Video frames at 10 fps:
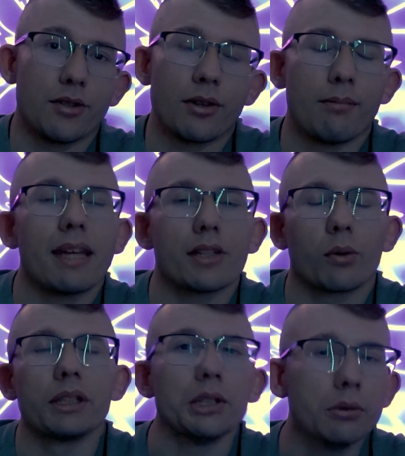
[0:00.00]
can make it to
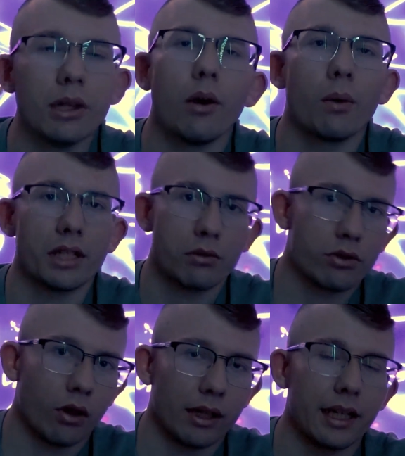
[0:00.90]
where you know when you
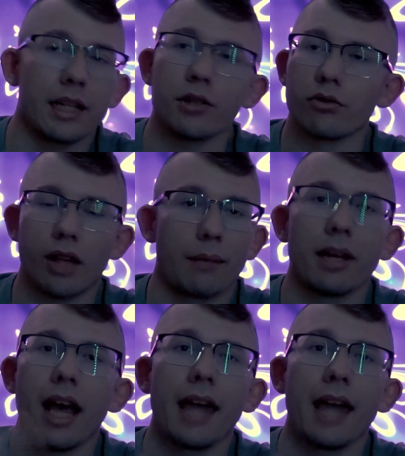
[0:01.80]
started and you stopped.